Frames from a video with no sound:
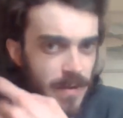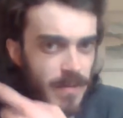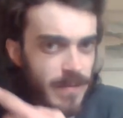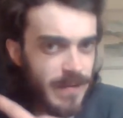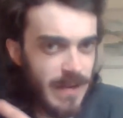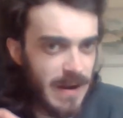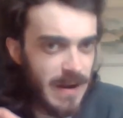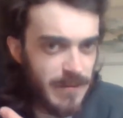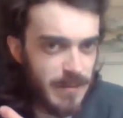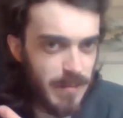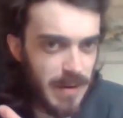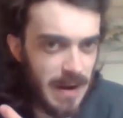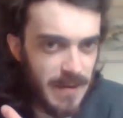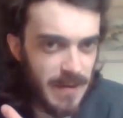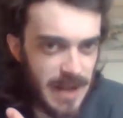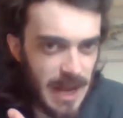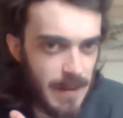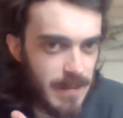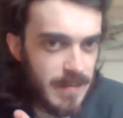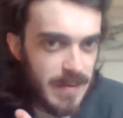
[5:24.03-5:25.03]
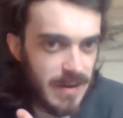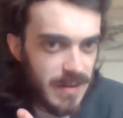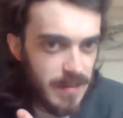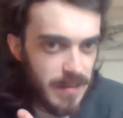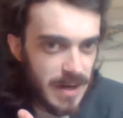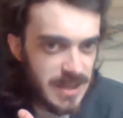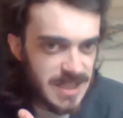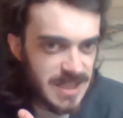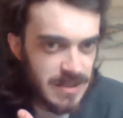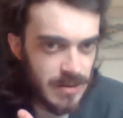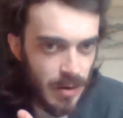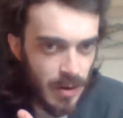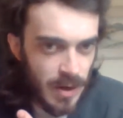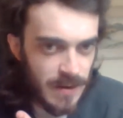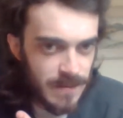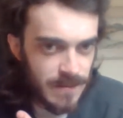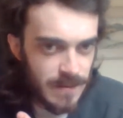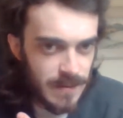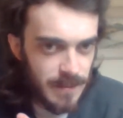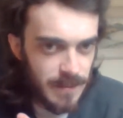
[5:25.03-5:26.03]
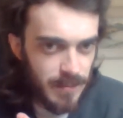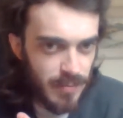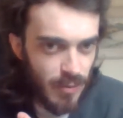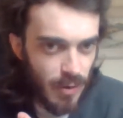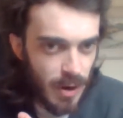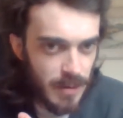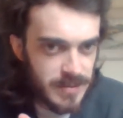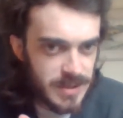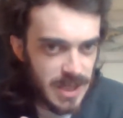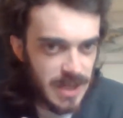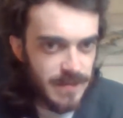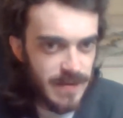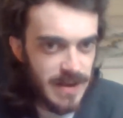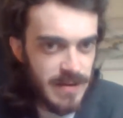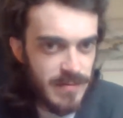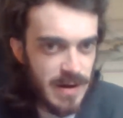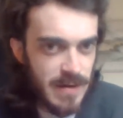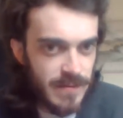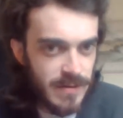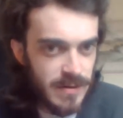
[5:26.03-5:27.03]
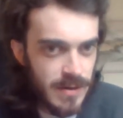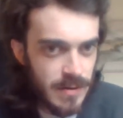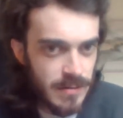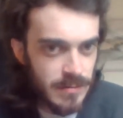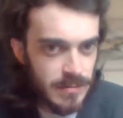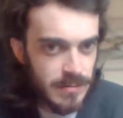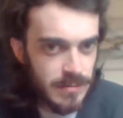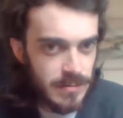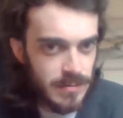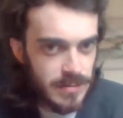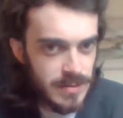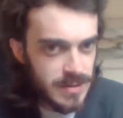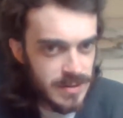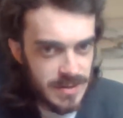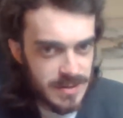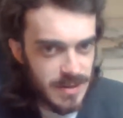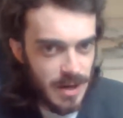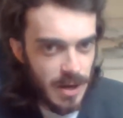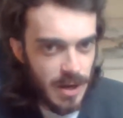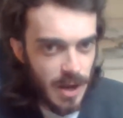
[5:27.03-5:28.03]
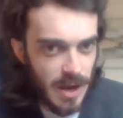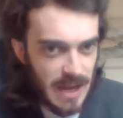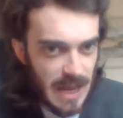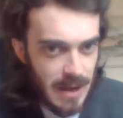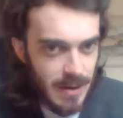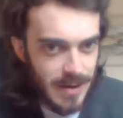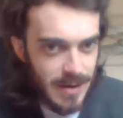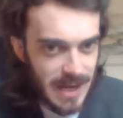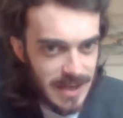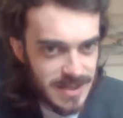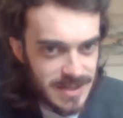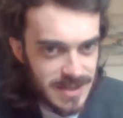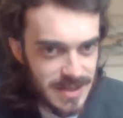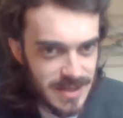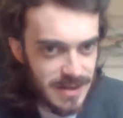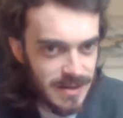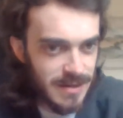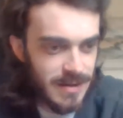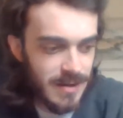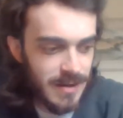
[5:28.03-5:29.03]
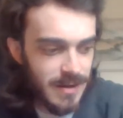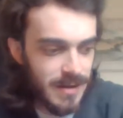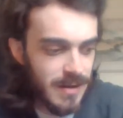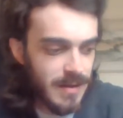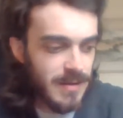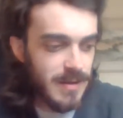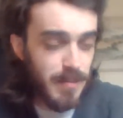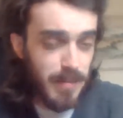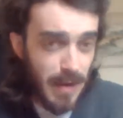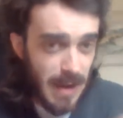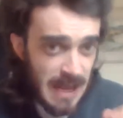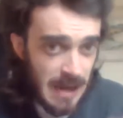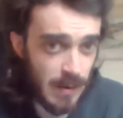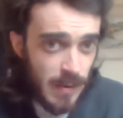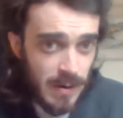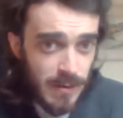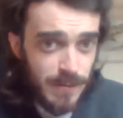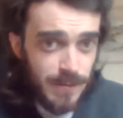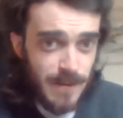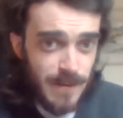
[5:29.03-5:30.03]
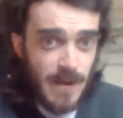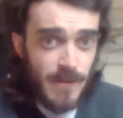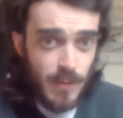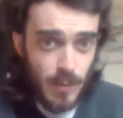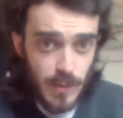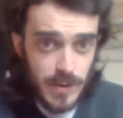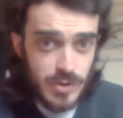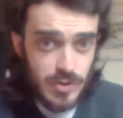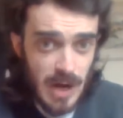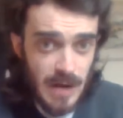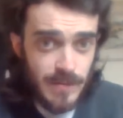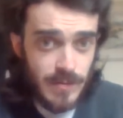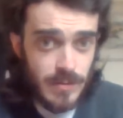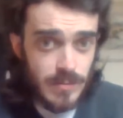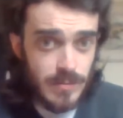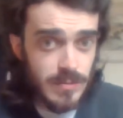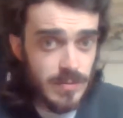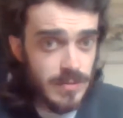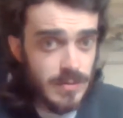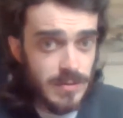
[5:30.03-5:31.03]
They'll have to play the game in the middle of the bloody night for the prime TV revenue. It's going to count against it. The player welfare for all the travel.